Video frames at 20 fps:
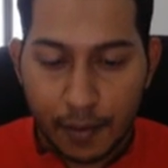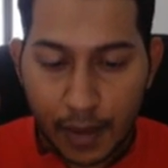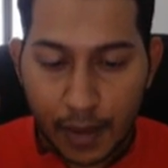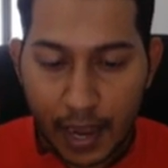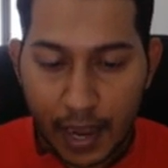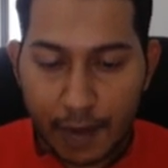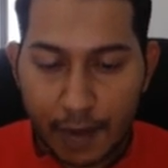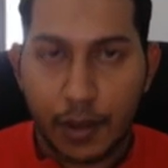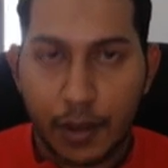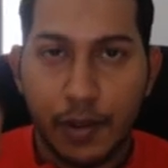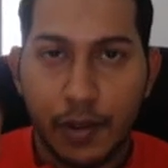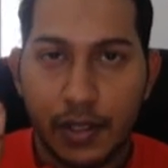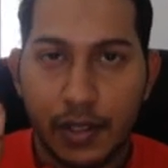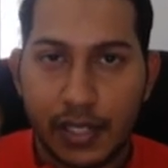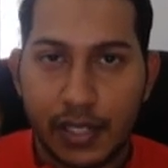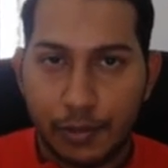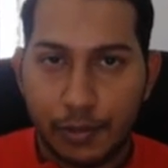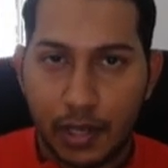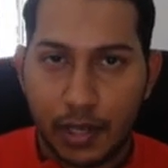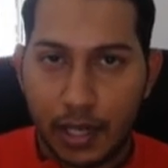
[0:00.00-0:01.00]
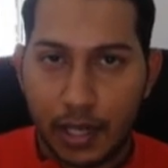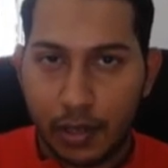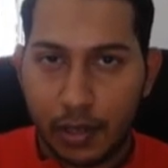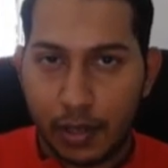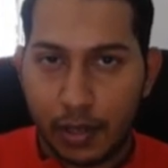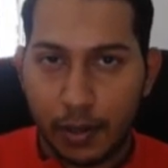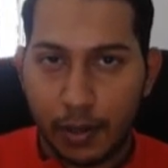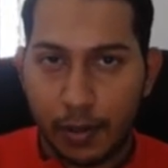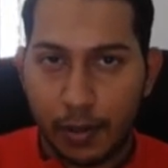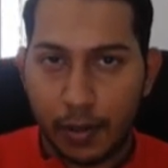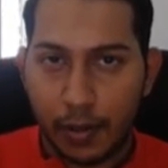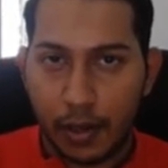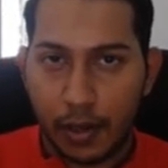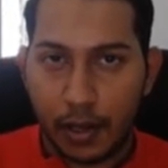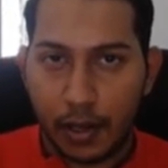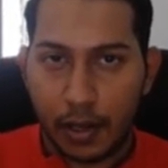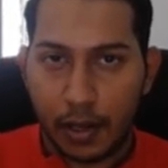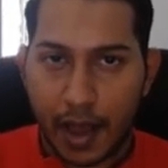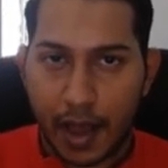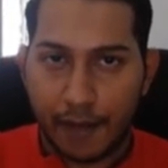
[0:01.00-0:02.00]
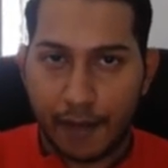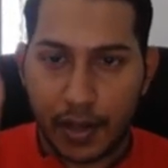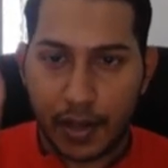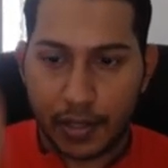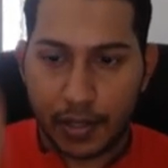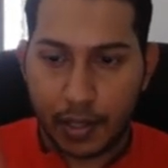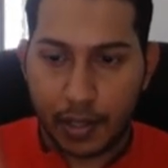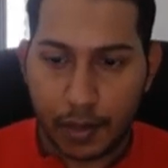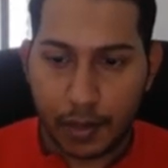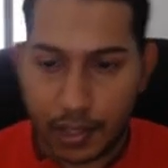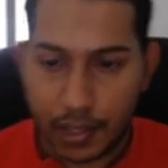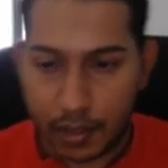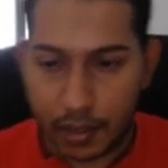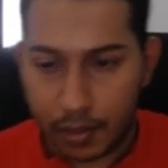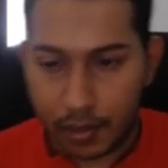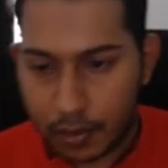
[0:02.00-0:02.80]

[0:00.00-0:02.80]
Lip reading: and we're going to substitute into the fx equation.